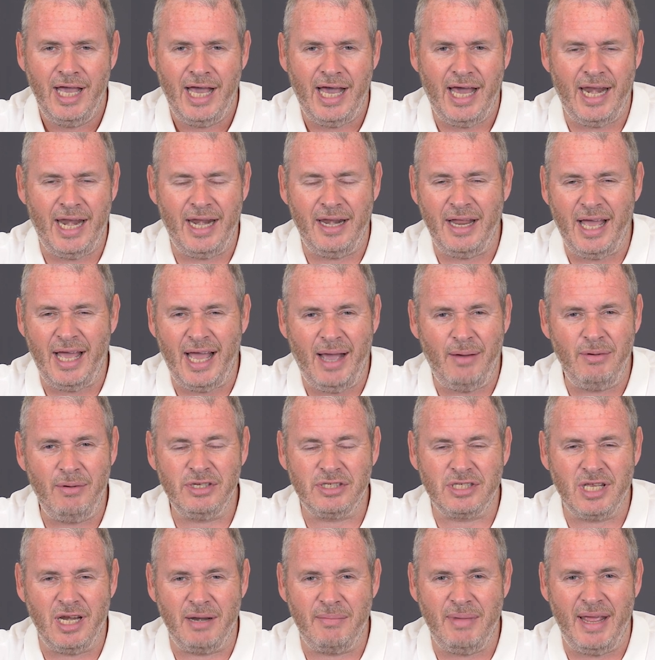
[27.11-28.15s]
and how it's
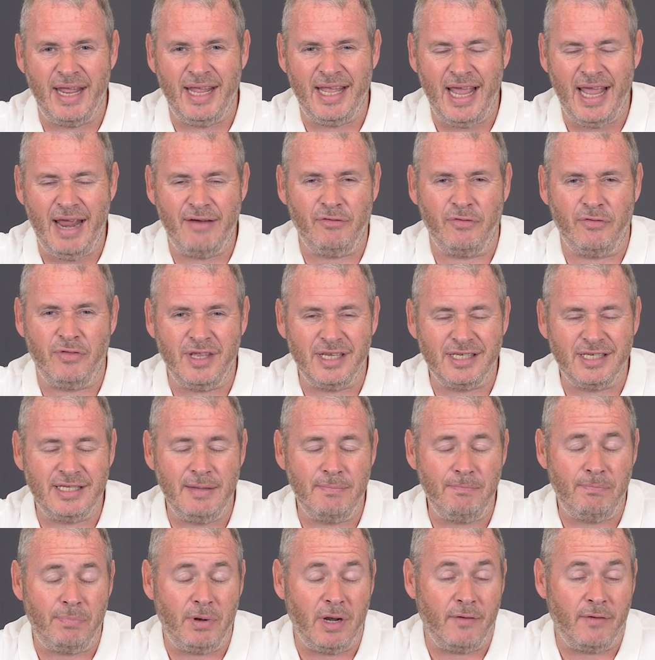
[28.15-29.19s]
going to make everything
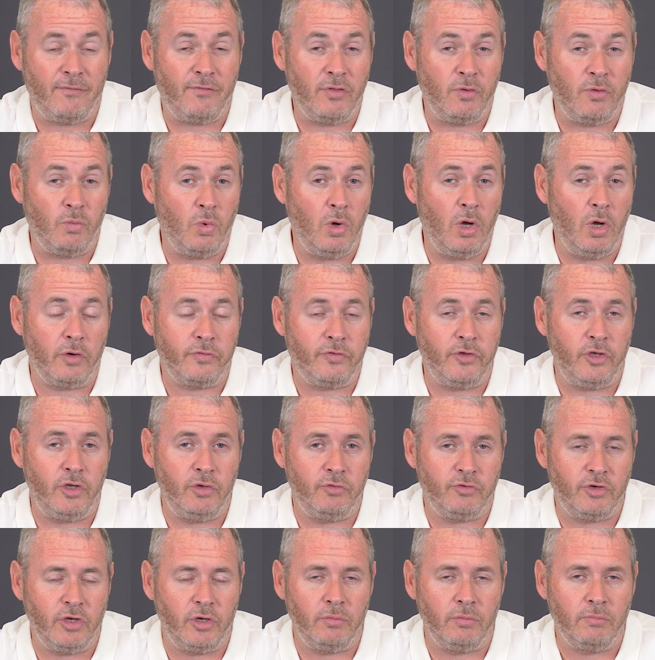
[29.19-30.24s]
simpler for the work that you
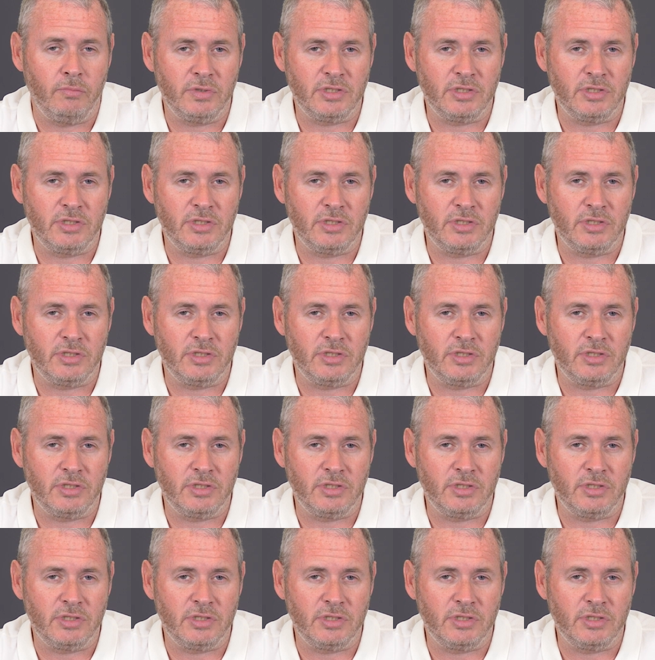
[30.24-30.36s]
do.